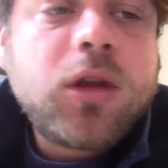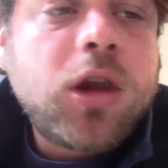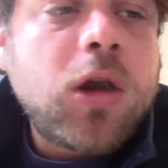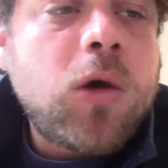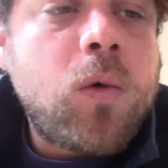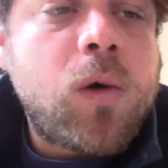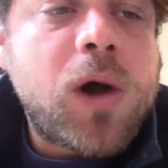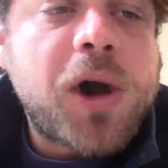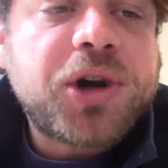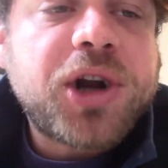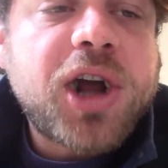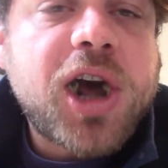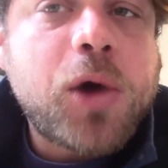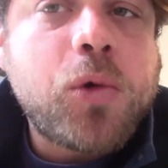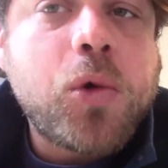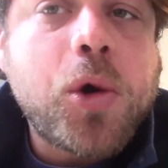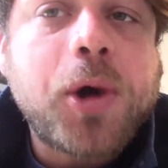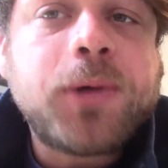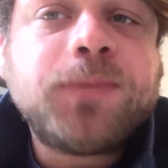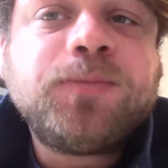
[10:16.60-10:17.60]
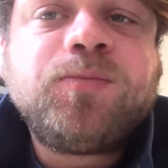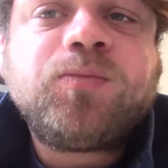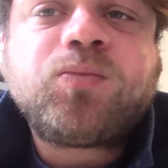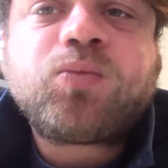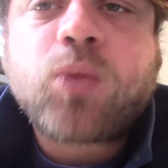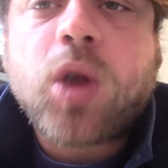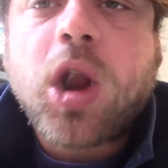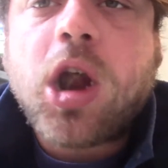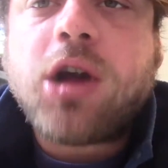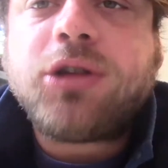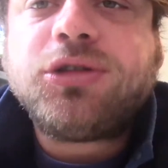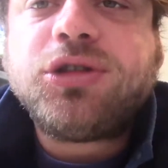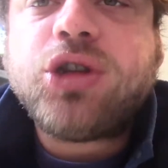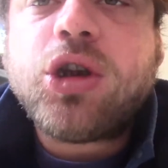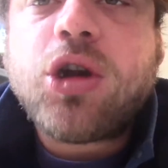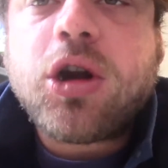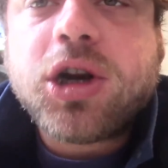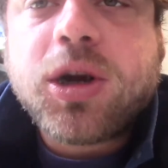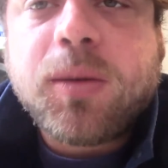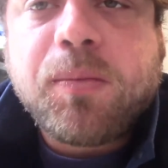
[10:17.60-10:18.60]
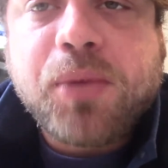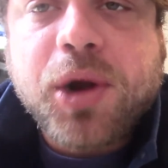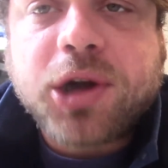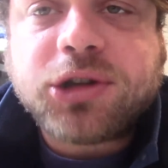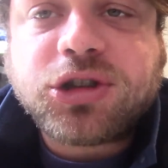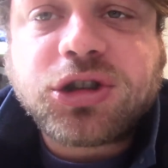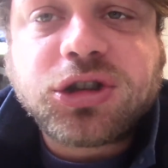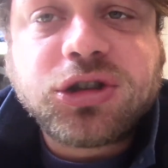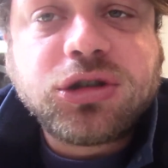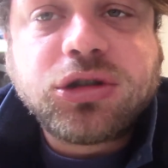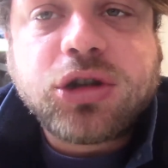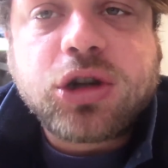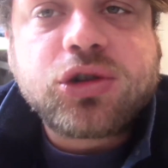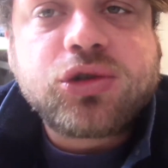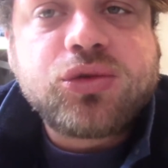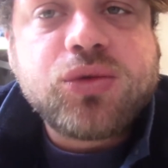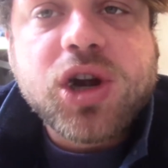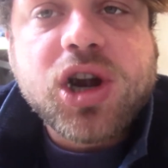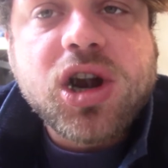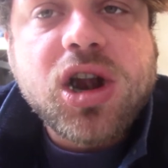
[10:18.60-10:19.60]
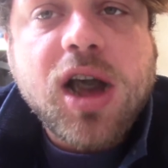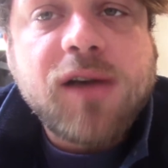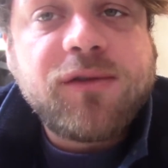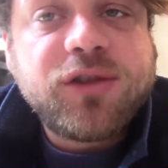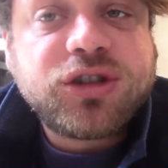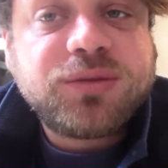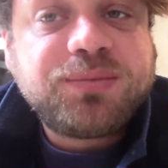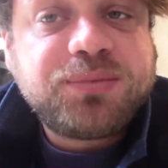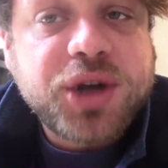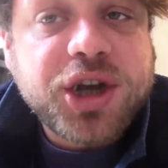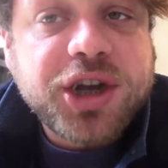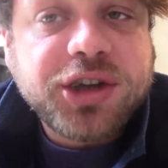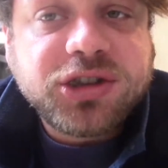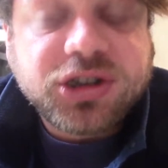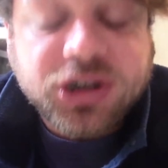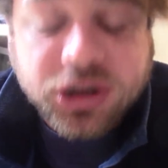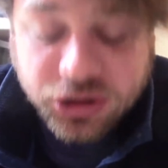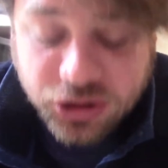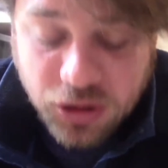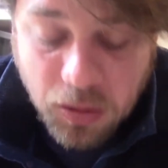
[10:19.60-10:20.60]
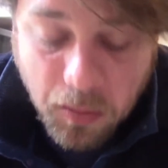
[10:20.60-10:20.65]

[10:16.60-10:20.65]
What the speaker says: 1 hour and the other person don't really have a space, and